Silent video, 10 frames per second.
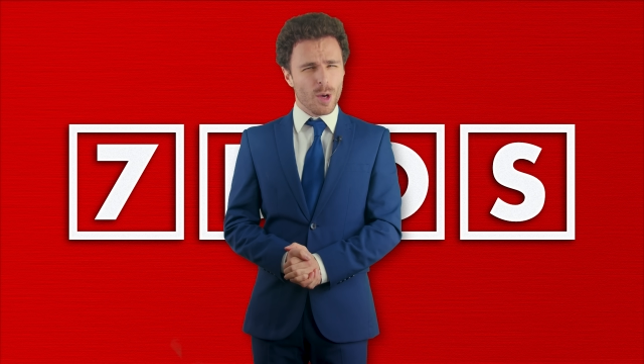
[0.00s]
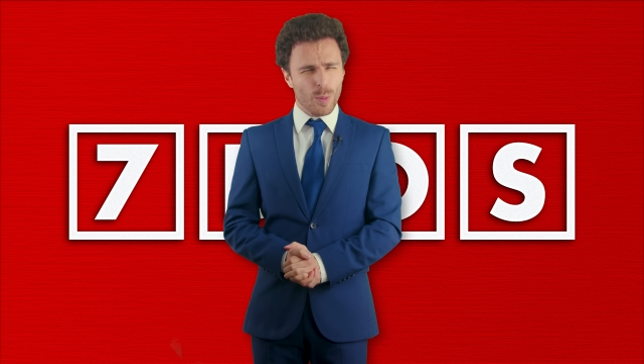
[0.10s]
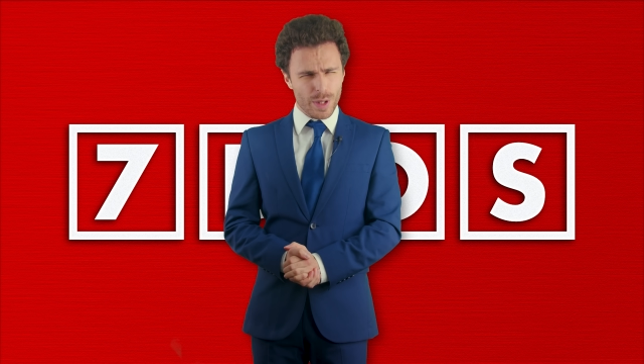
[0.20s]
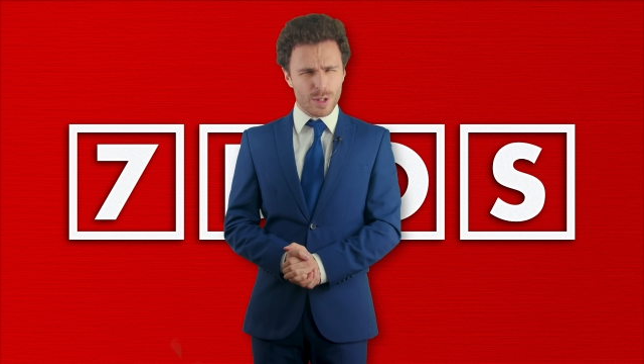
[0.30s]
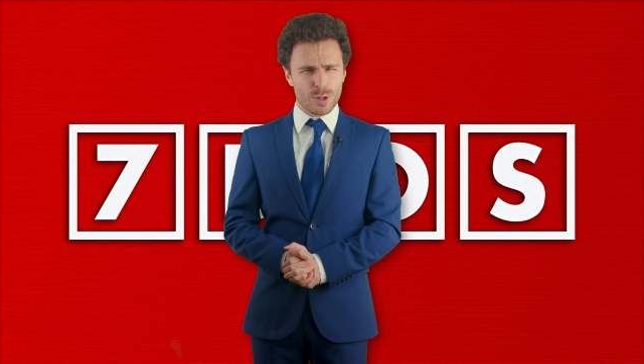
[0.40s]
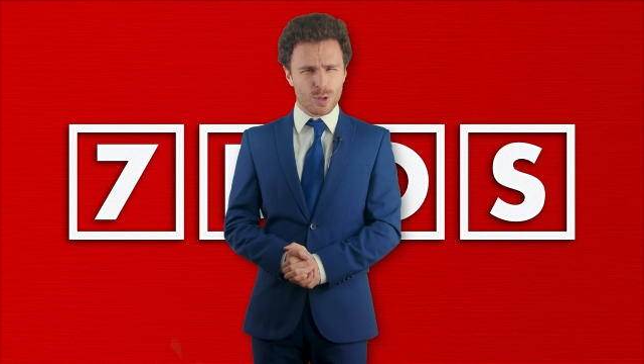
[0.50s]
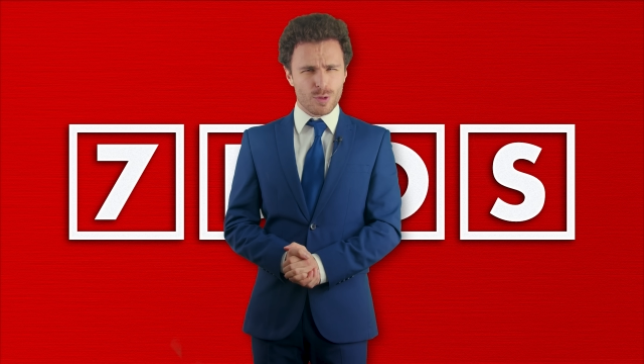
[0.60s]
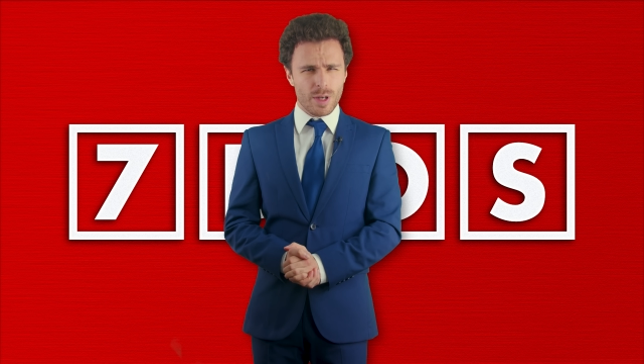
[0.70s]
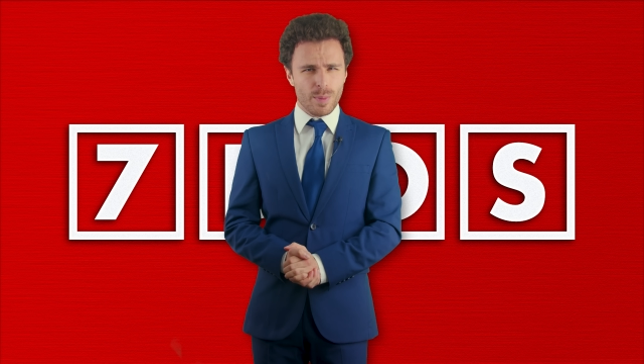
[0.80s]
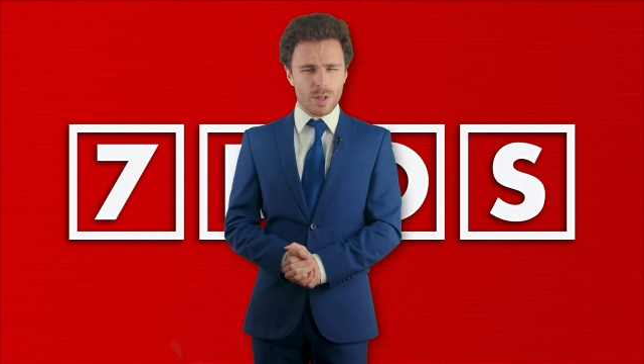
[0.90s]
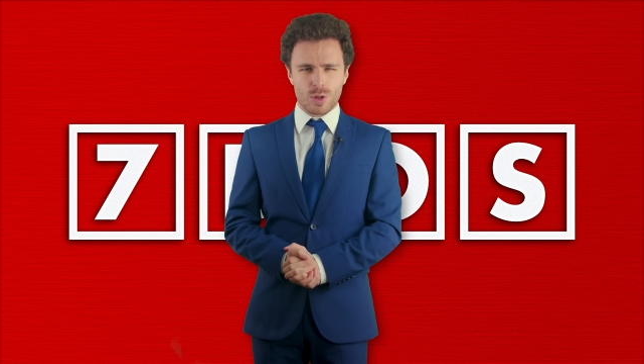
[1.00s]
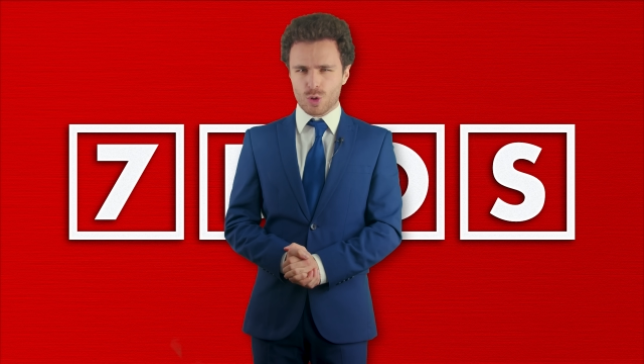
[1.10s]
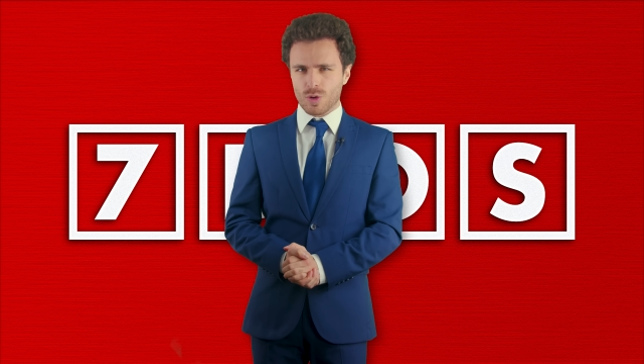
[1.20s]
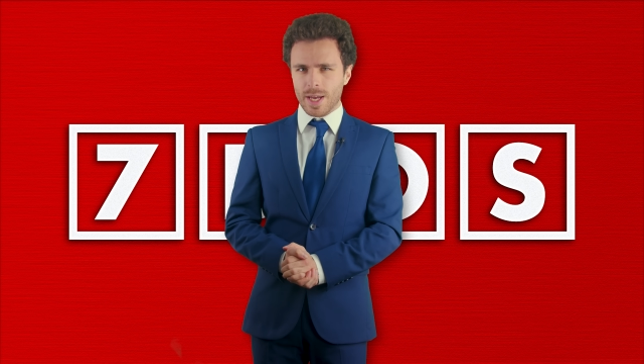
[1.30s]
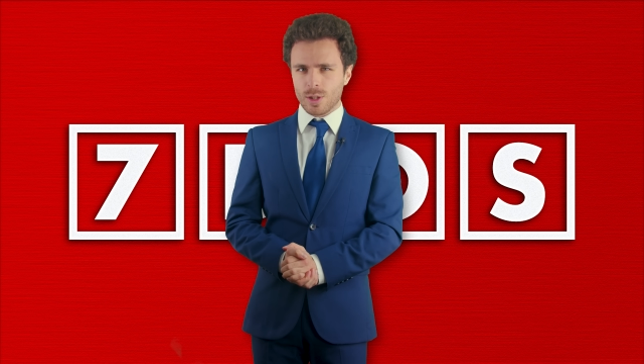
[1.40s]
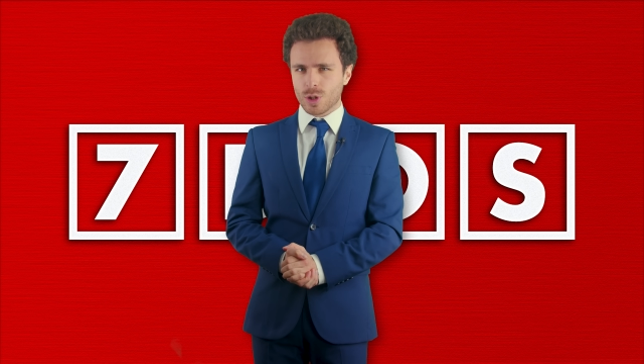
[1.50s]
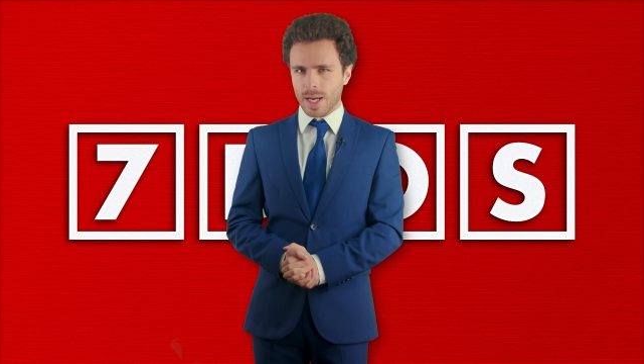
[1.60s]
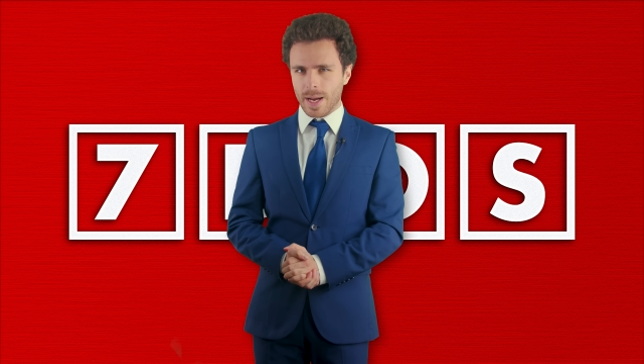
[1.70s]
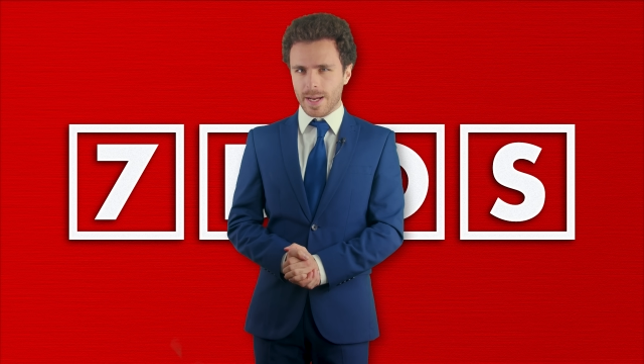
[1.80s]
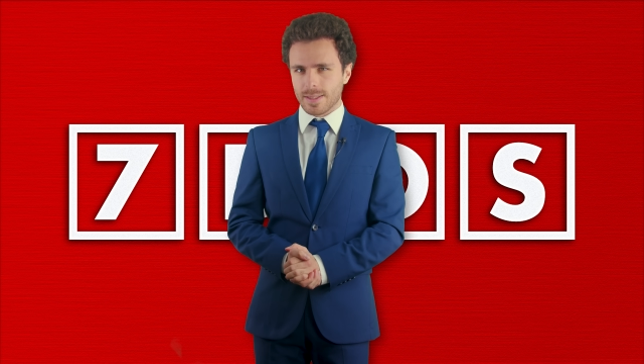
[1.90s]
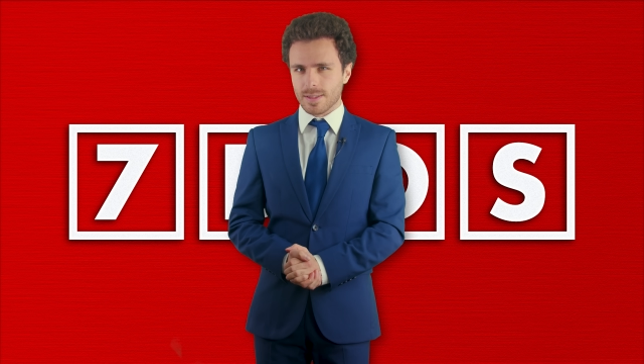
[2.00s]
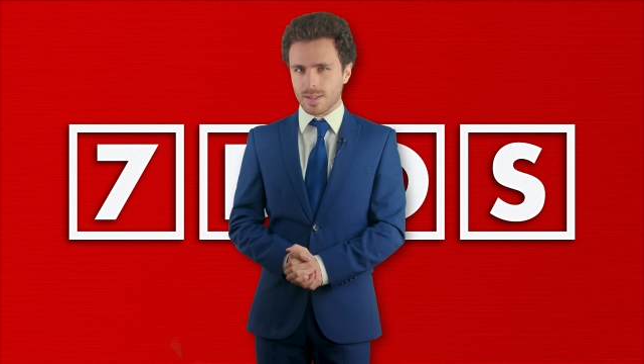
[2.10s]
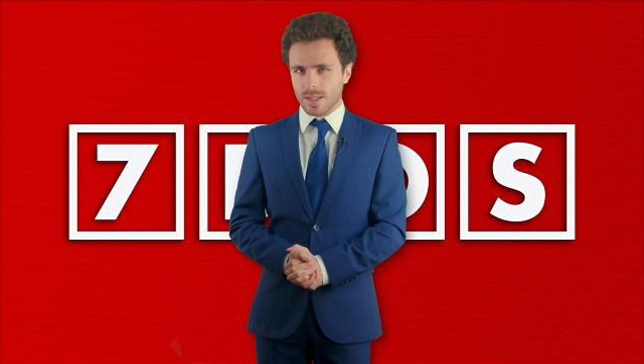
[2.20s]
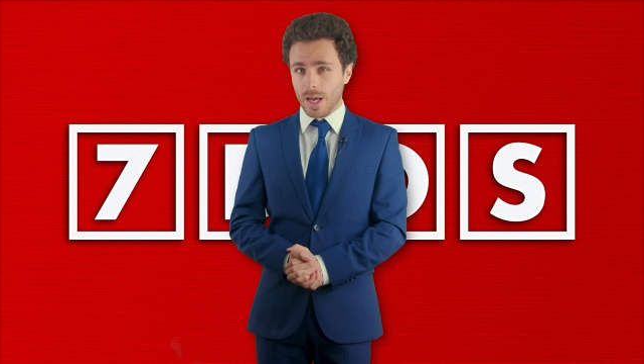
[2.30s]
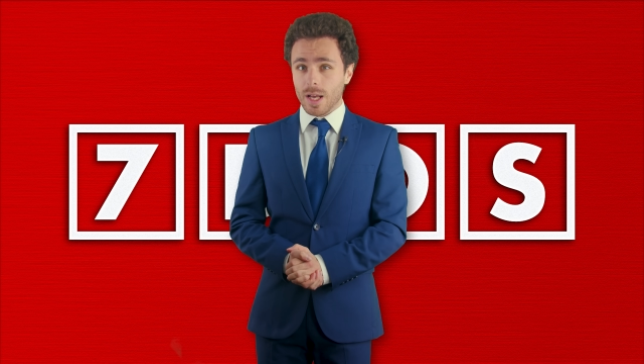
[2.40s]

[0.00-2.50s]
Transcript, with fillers: with extremely strange hands.